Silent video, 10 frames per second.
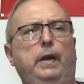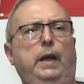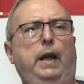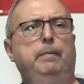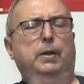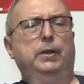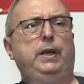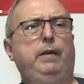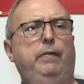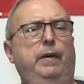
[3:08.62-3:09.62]
And I
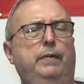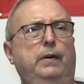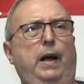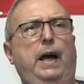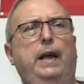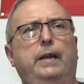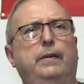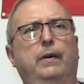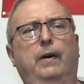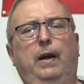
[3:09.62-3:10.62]
believe after I,
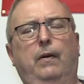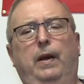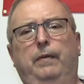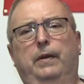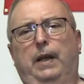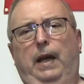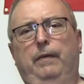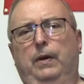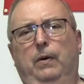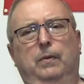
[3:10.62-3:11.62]
you know, I don't have the
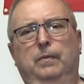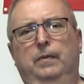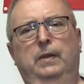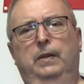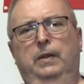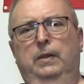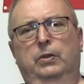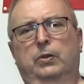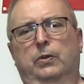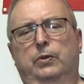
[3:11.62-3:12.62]
time to go
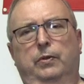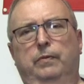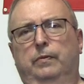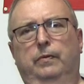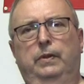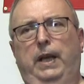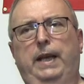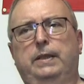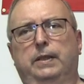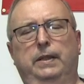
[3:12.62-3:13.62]
searching
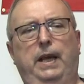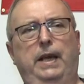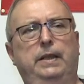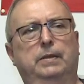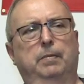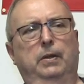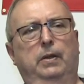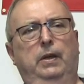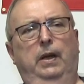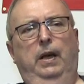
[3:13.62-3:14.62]
days and days, but
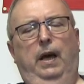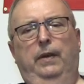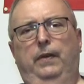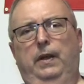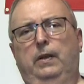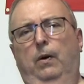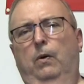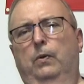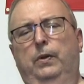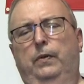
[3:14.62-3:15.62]
I think the
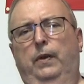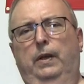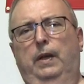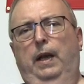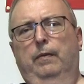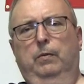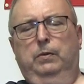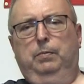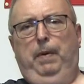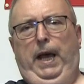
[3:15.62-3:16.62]
only thing that ever
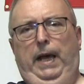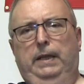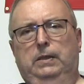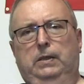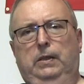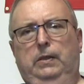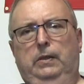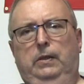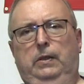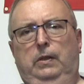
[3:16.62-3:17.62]
was passed
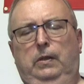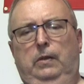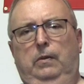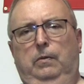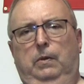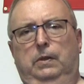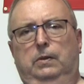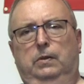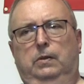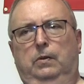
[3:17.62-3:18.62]

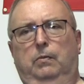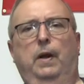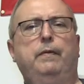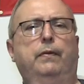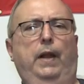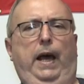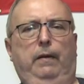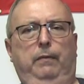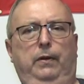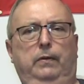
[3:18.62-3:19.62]
was the red flag
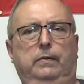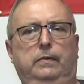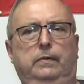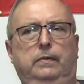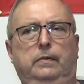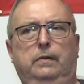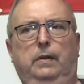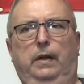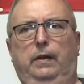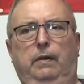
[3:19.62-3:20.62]
bill.
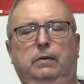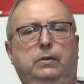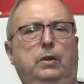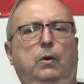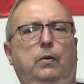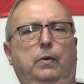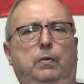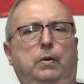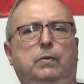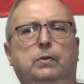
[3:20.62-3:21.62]
I think was the only
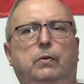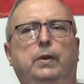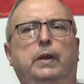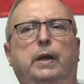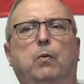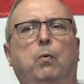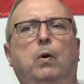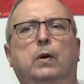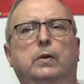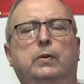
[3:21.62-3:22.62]
one. There was only like
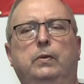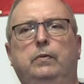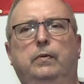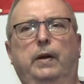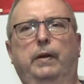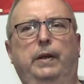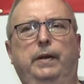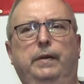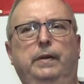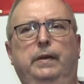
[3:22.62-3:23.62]
one or two very,